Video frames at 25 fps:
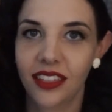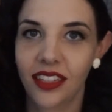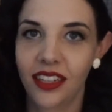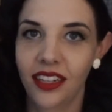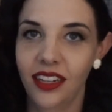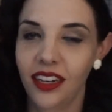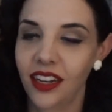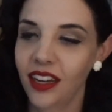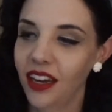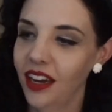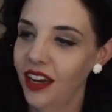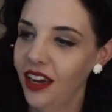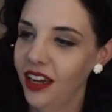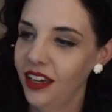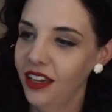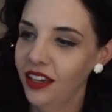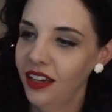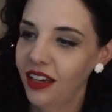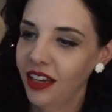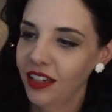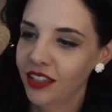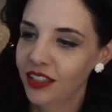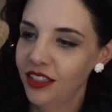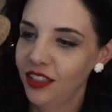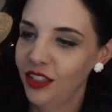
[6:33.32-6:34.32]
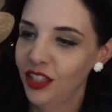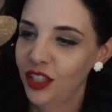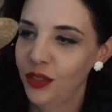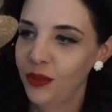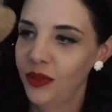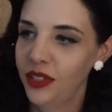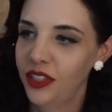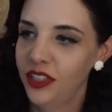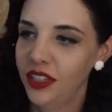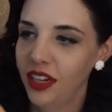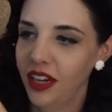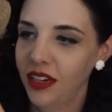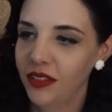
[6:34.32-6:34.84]
that I could actually
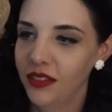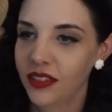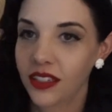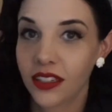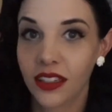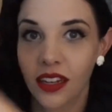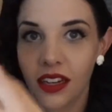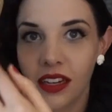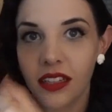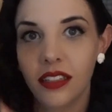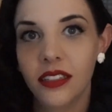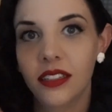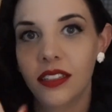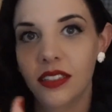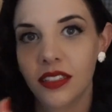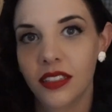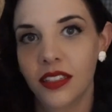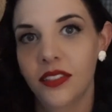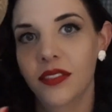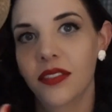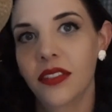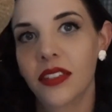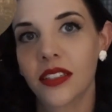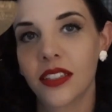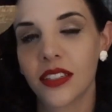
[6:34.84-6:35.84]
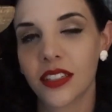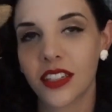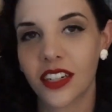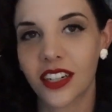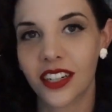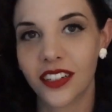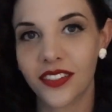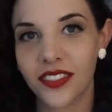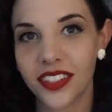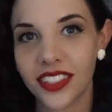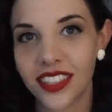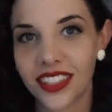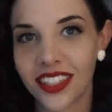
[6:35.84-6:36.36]
switch out the colors of the
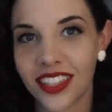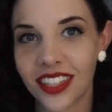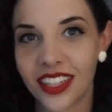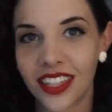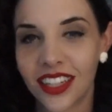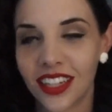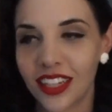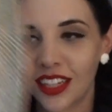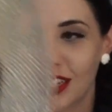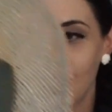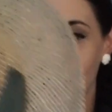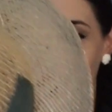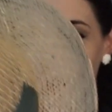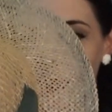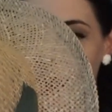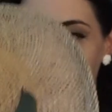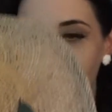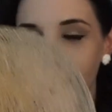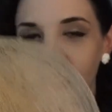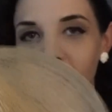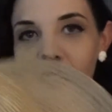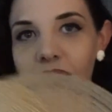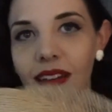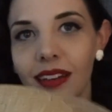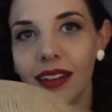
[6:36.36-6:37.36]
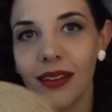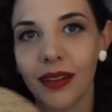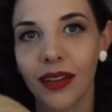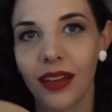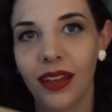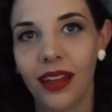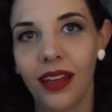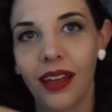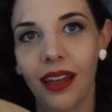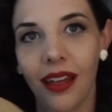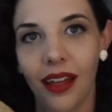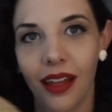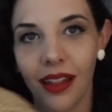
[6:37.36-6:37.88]
scarves to make it look
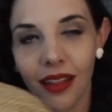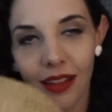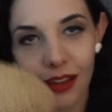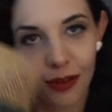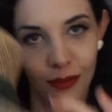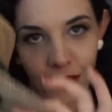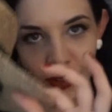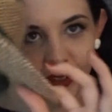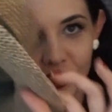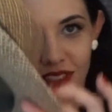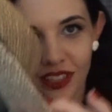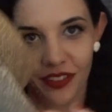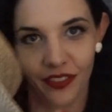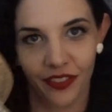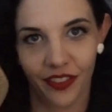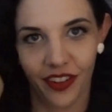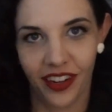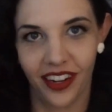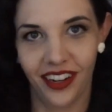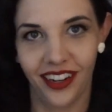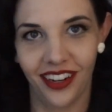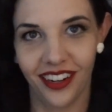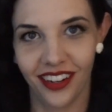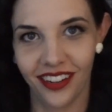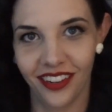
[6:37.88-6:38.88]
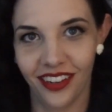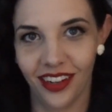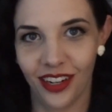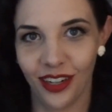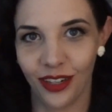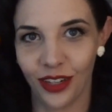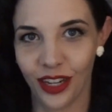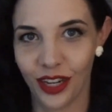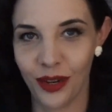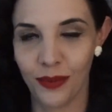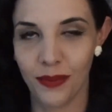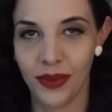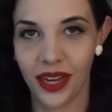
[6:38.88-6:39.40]
a little more different here and there and
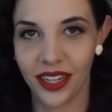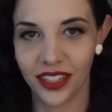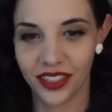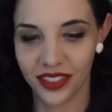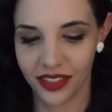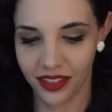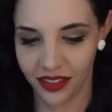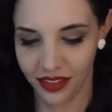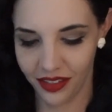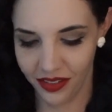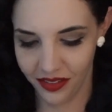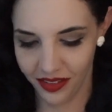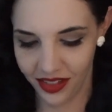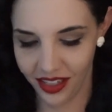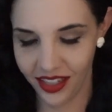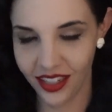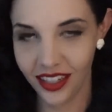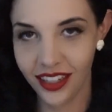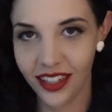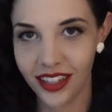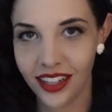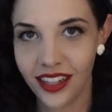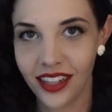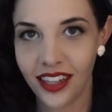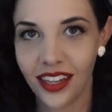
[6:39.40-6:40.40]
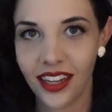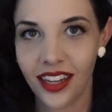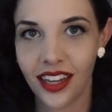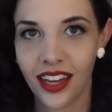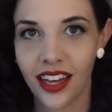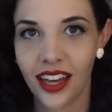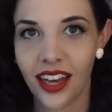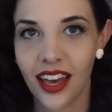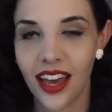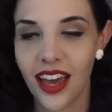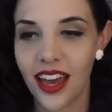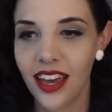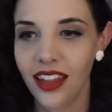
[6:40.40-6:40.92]
kind of match the clothing.
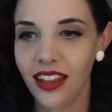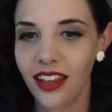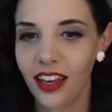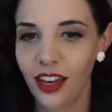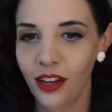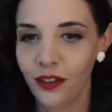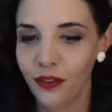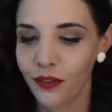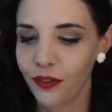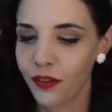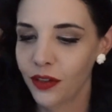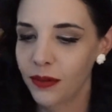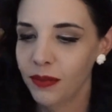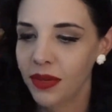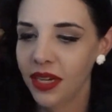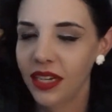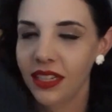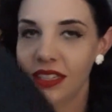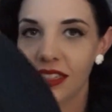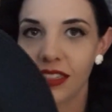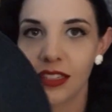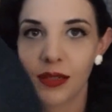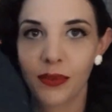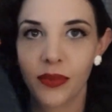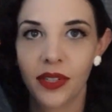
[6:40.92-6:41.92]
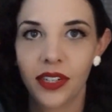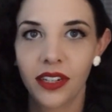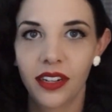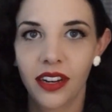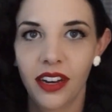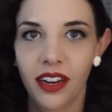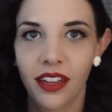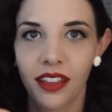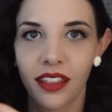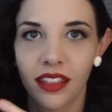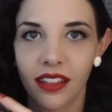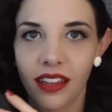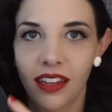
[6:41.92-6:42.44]
And then for my summer
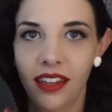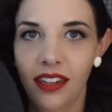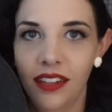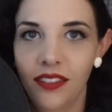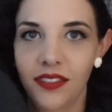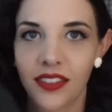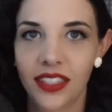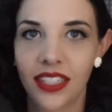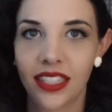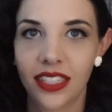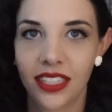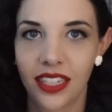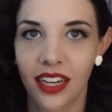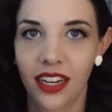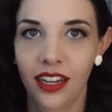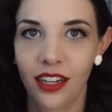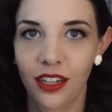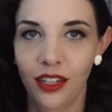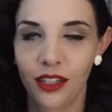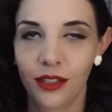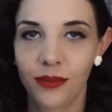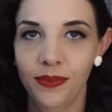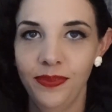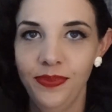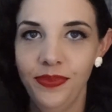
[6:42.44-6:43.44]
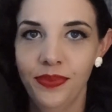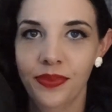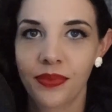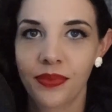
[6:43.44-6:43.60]
goth kind of style,